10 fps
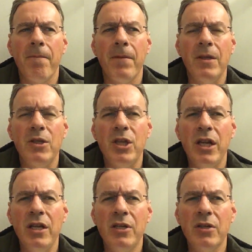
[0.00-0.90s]
the
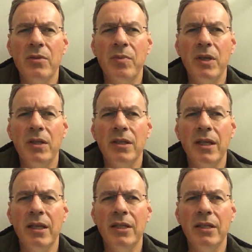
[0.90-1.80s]
changes because
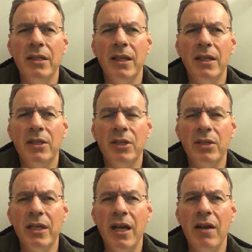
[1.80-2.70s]
they
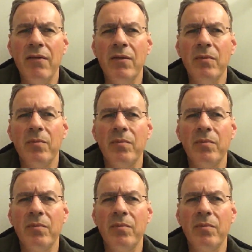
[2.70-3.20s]
just haven't,